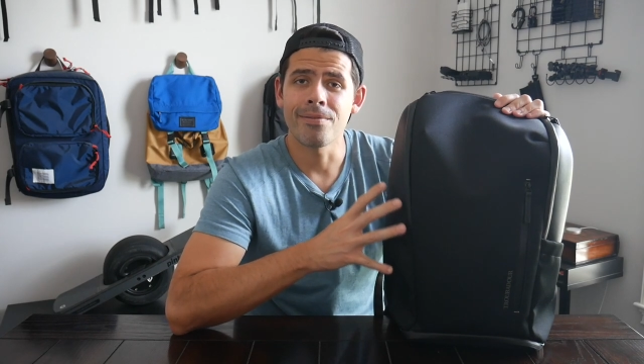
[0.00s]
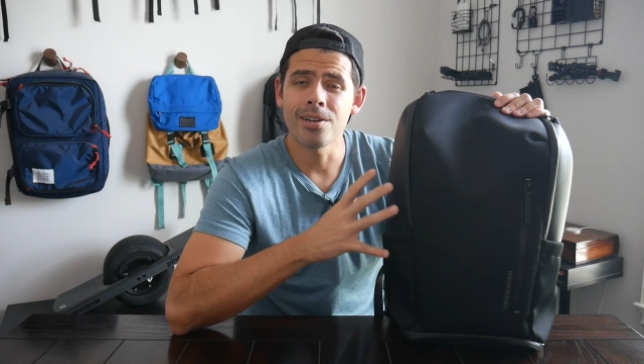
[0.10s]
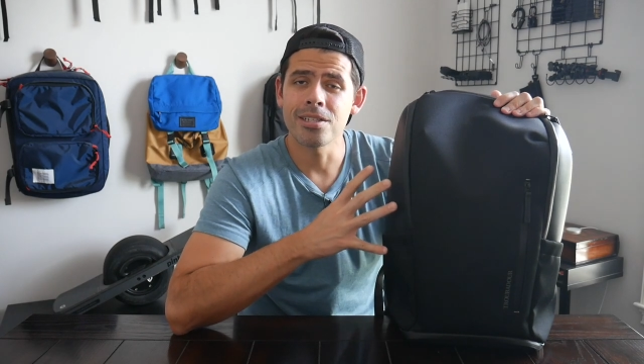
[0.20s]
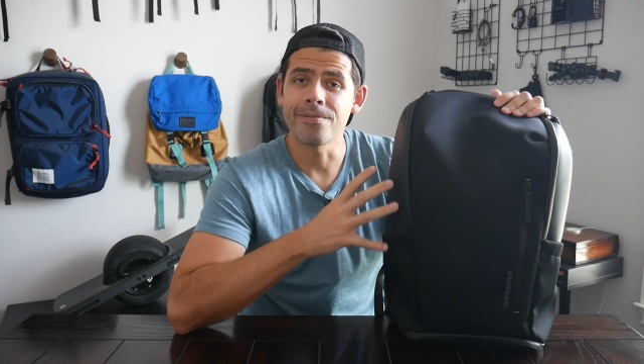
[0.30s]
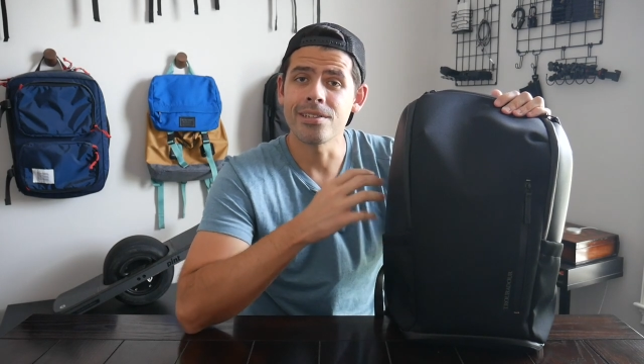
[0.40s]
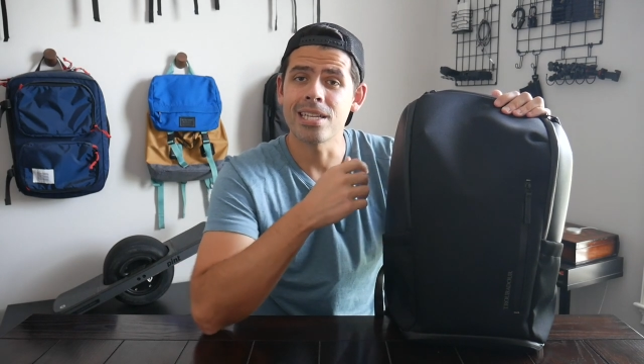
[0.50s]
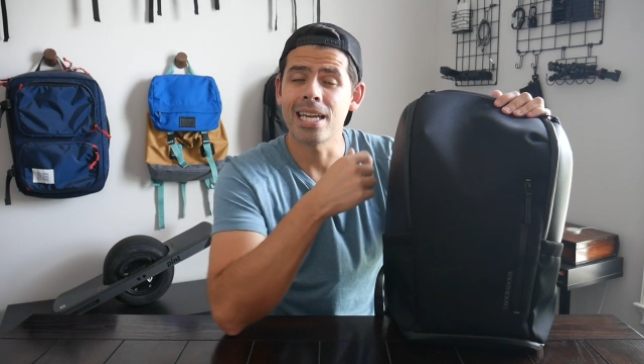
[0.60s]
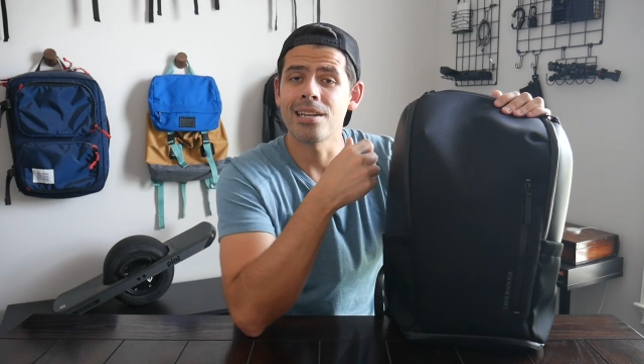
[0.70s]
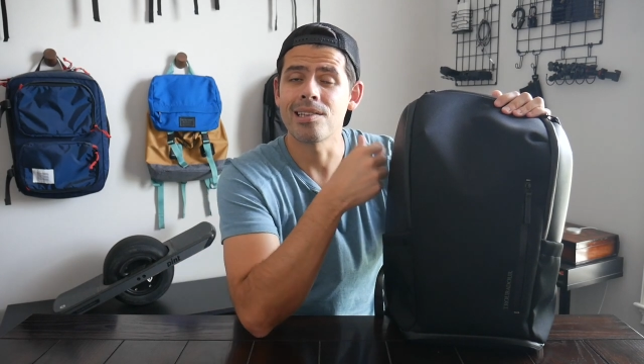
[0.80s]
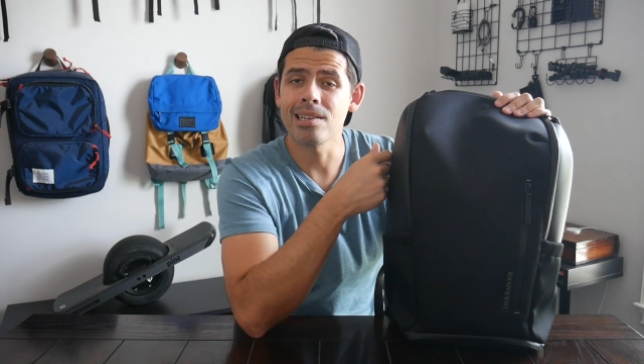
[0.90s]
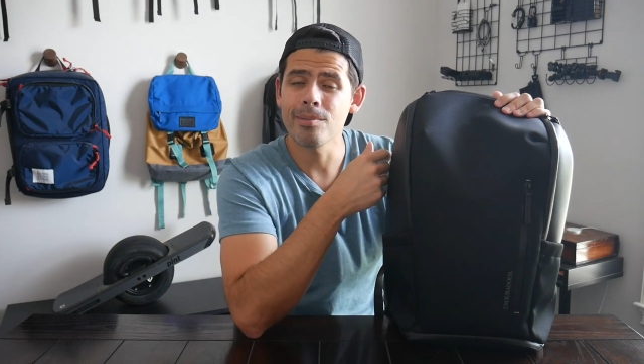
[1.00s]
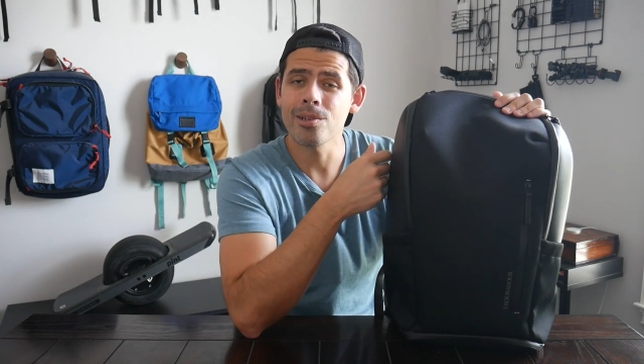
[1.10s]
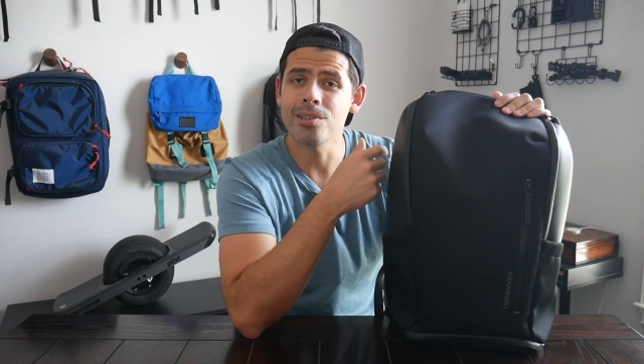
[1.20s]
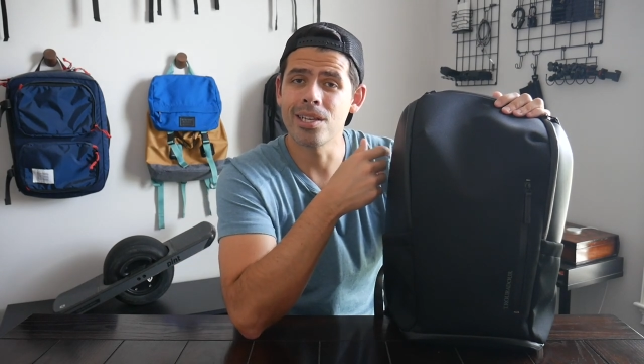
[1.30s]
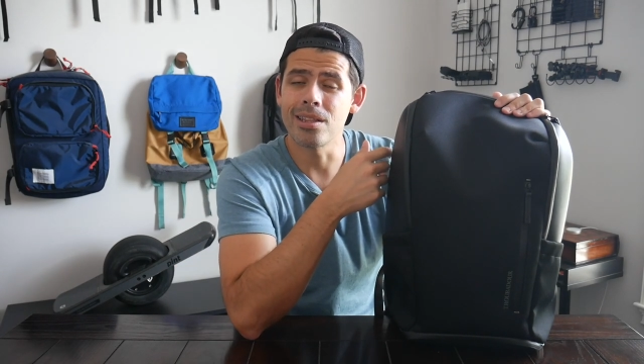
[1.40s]
very sophisticated,
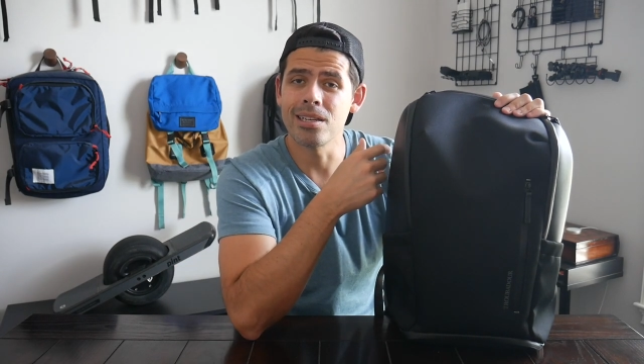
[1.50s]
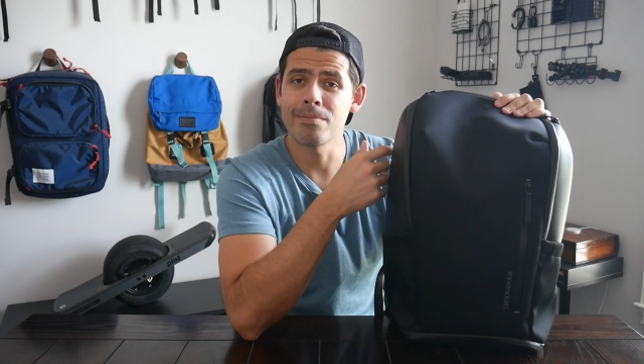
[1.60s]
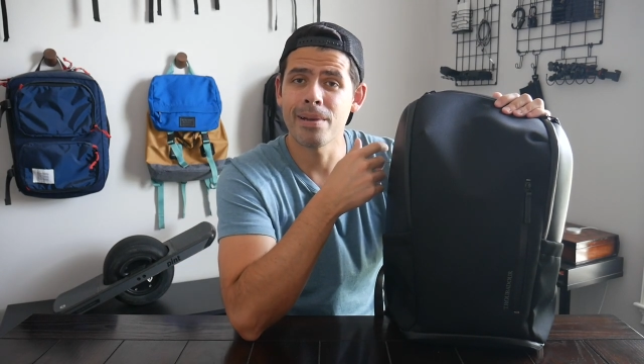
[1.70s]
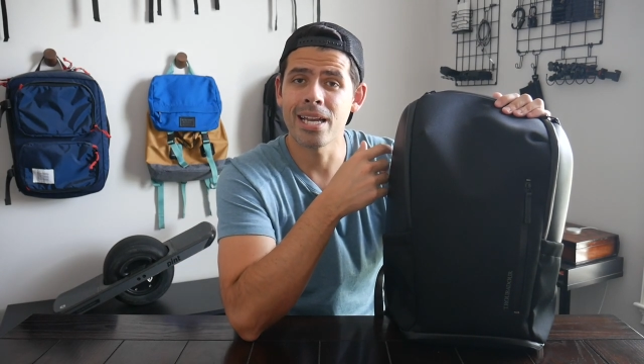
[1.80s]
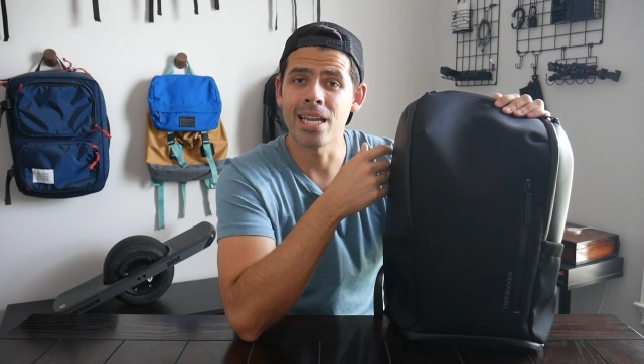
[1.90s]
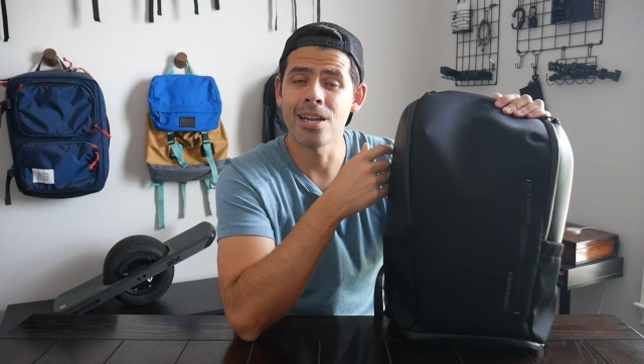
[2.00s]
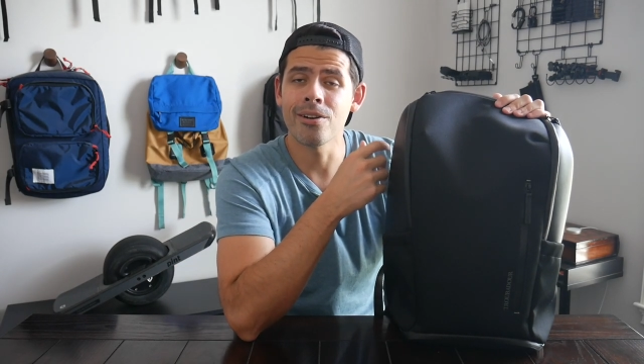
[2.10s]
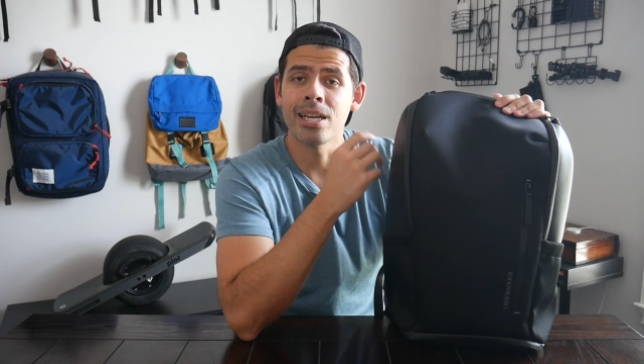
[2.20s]
similar to this bag here.